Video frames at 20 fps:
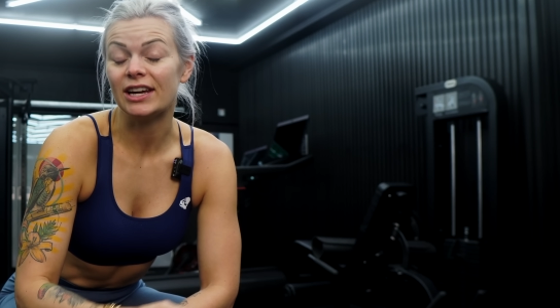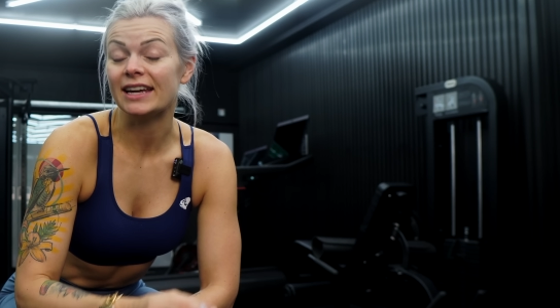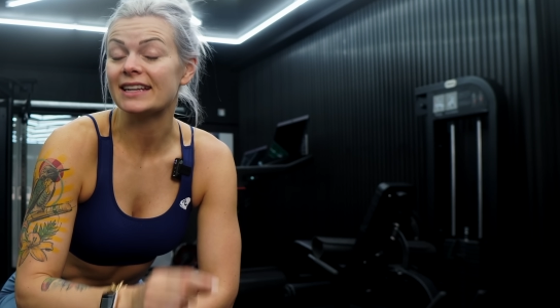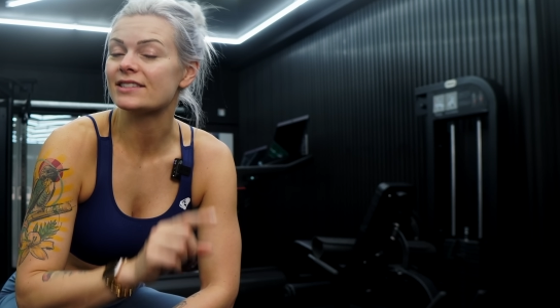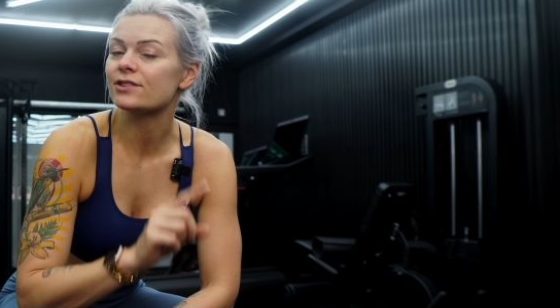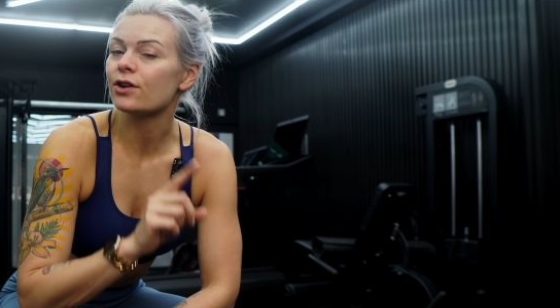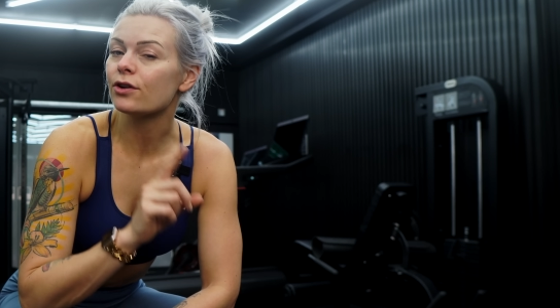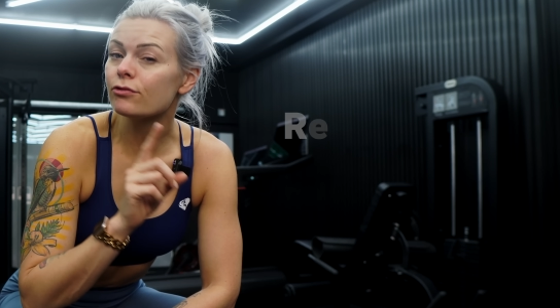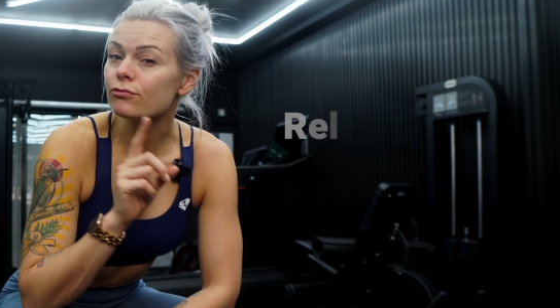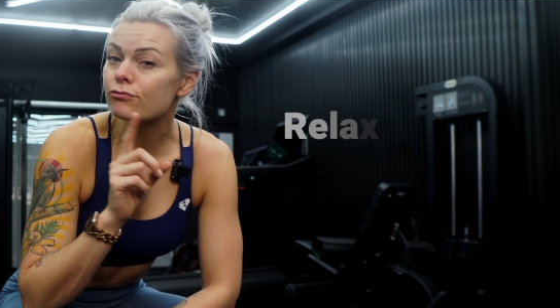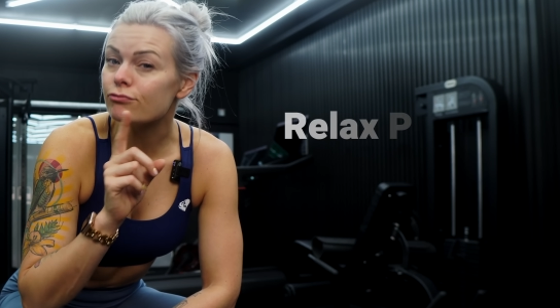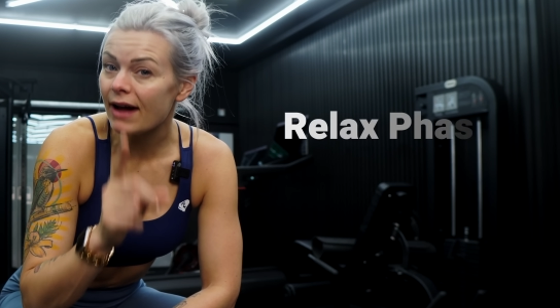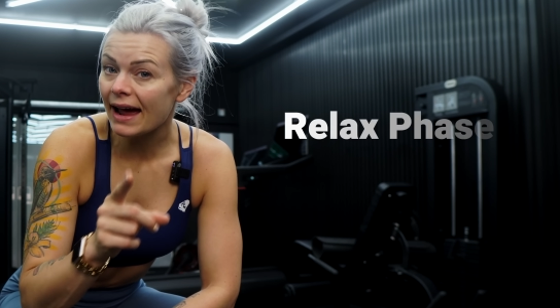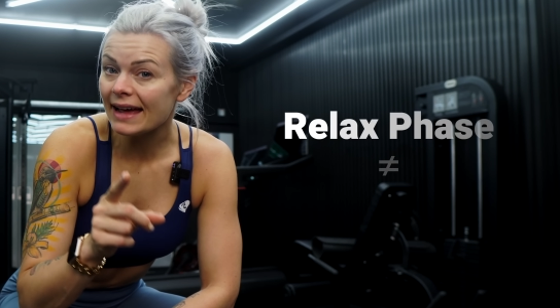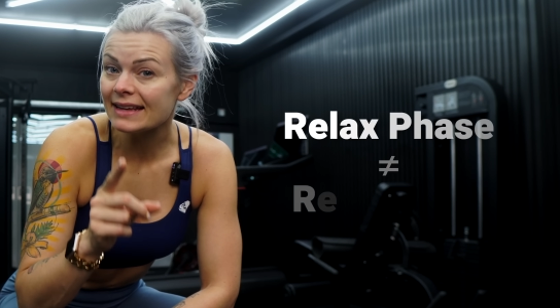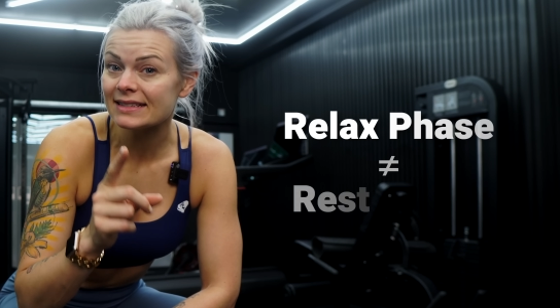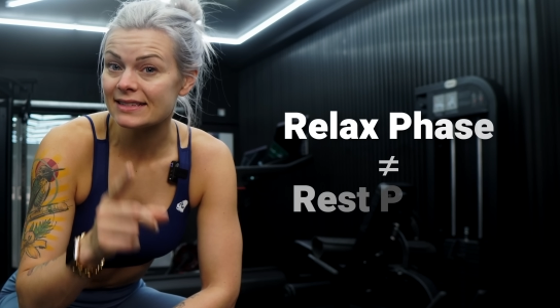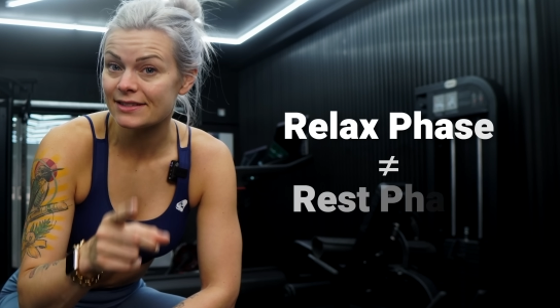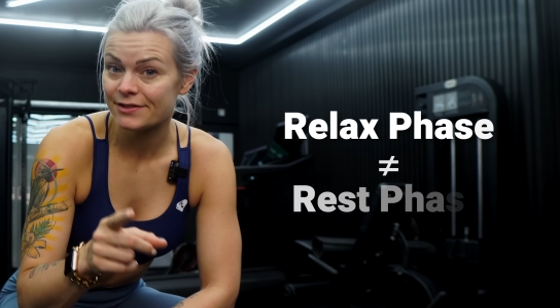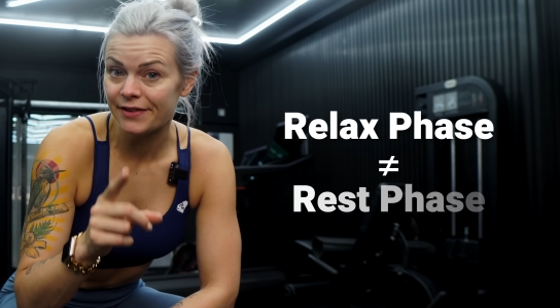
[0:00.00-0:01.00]
It's not a
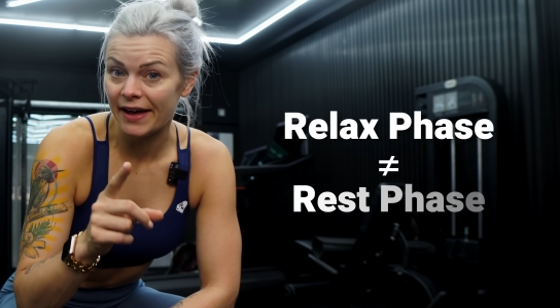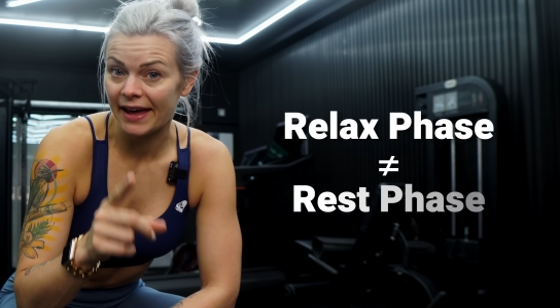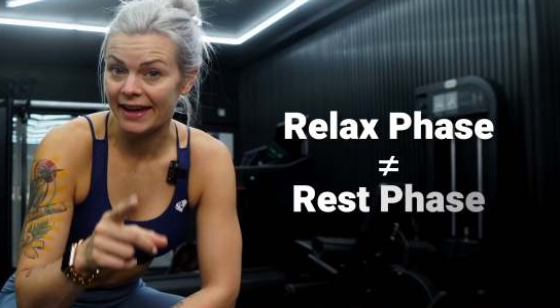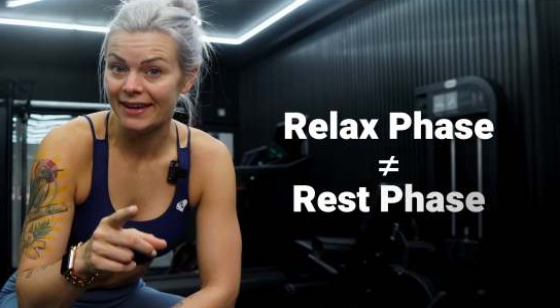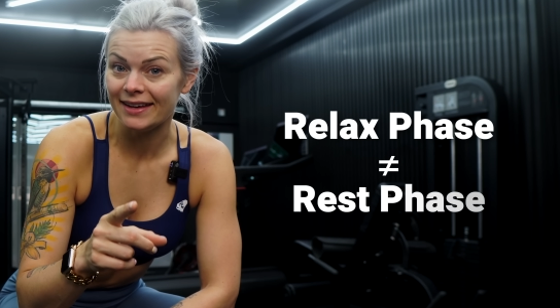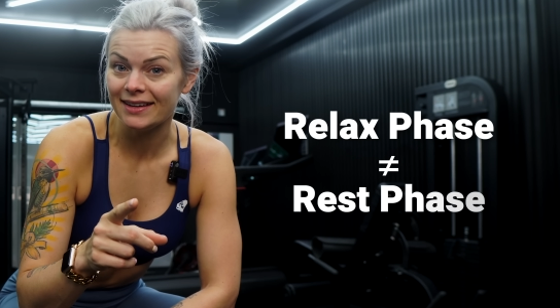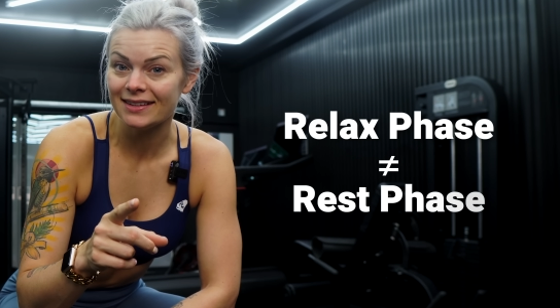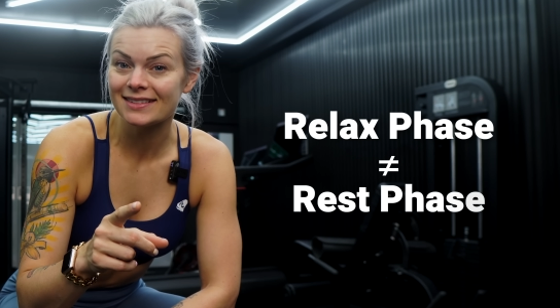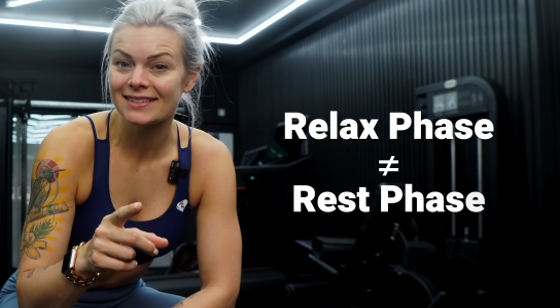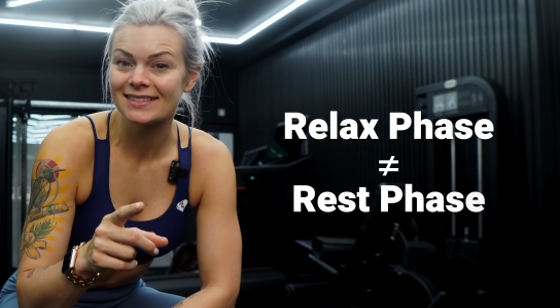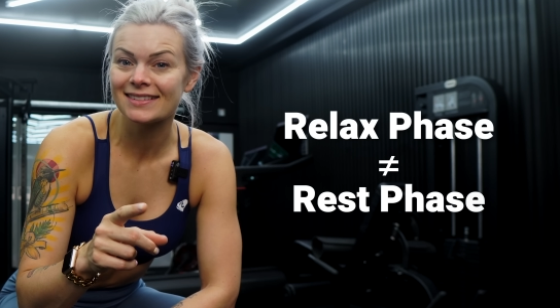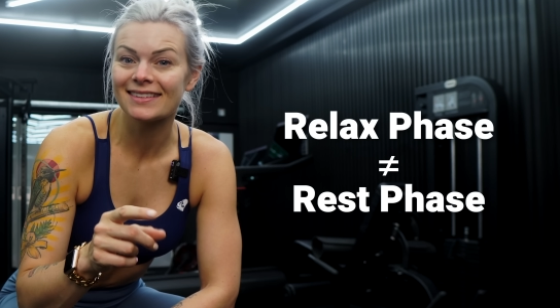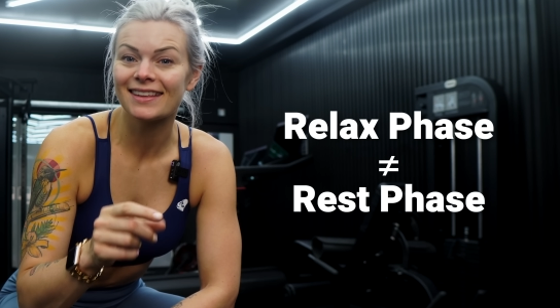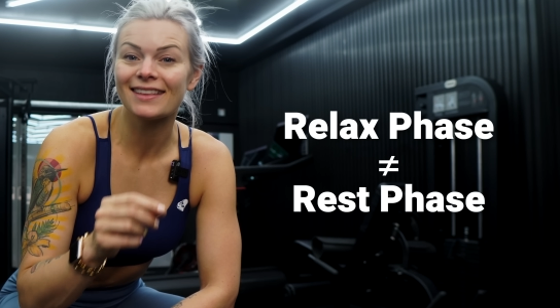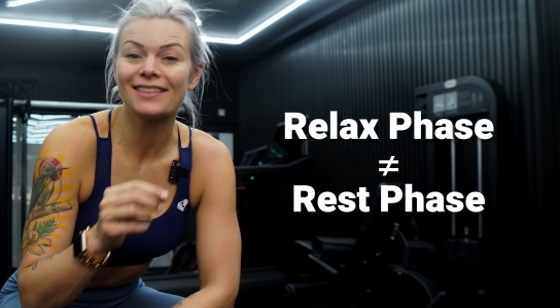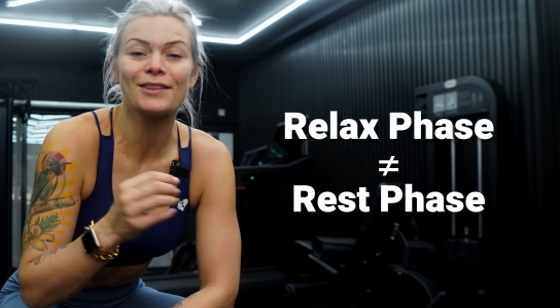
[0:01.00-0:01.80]
rest phase.